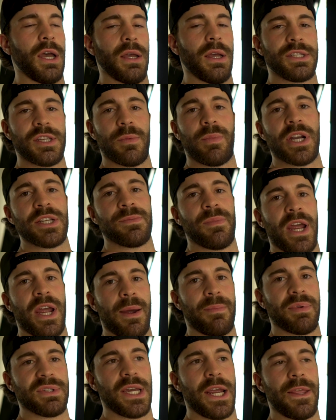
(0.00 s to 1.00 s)
suppress my
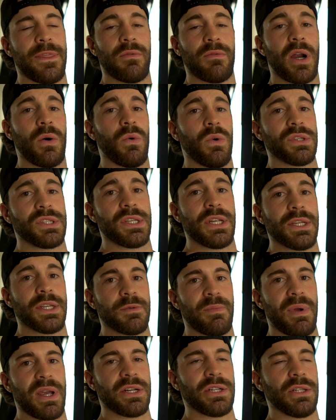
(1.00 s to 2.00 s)
appetite. The Raoulcine
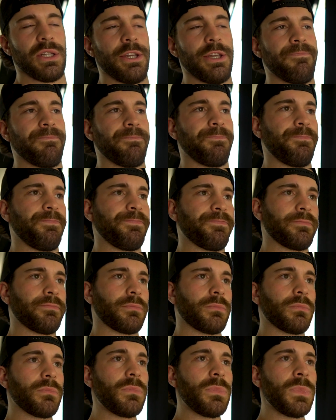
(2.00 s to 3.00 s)
especially.
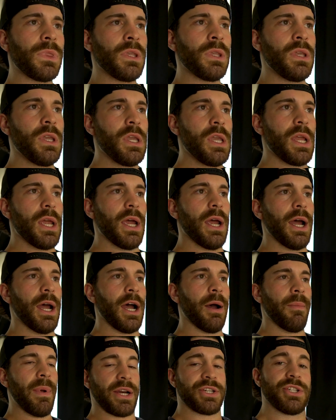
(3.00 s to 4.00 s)

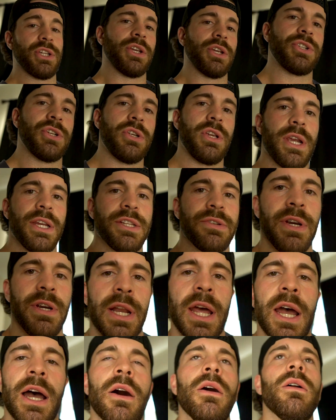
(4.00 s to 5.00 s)
Actually, I'll show you guys right
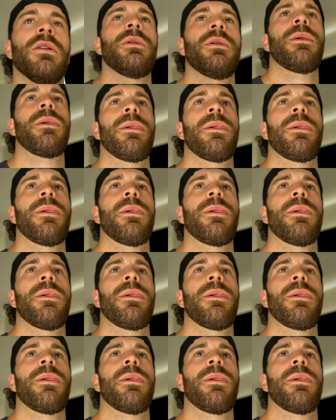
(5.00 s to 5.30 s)
now.